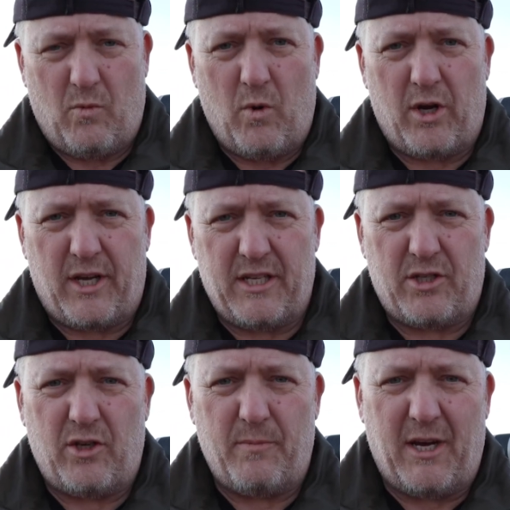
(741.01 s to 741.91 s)
work
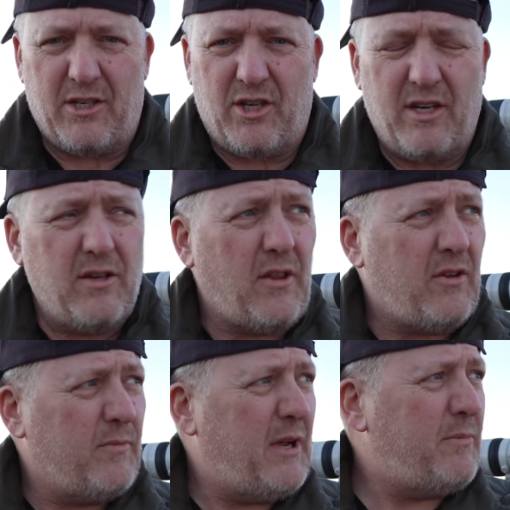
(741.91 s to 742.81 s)
gets too much. I know that
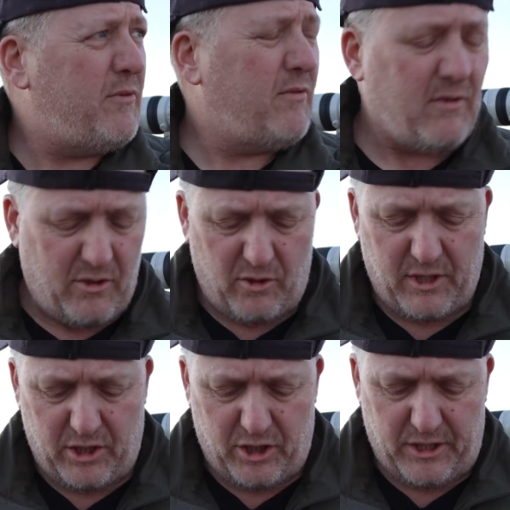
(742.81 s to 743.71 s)
there are people who
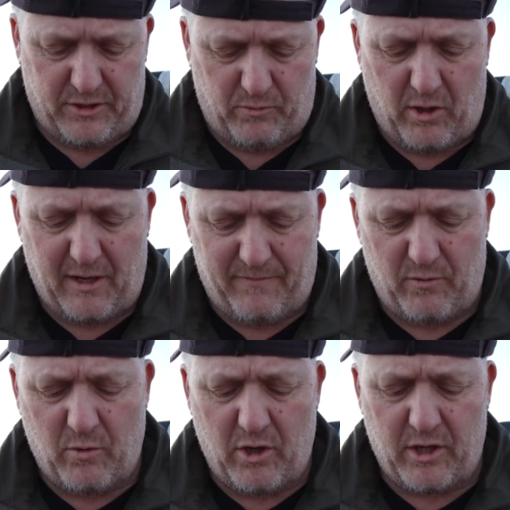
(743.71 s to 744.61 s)
can just rock up
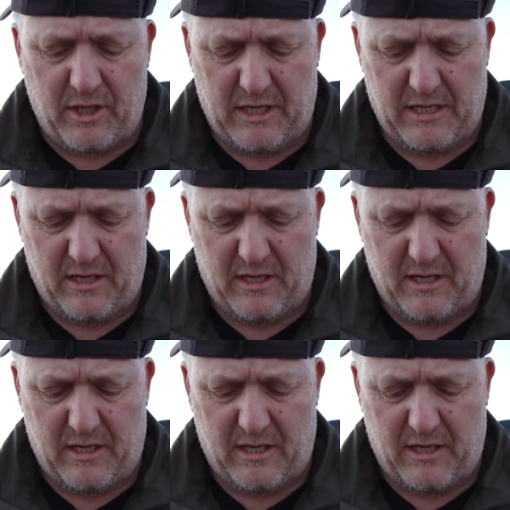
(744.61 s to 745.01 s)
for work,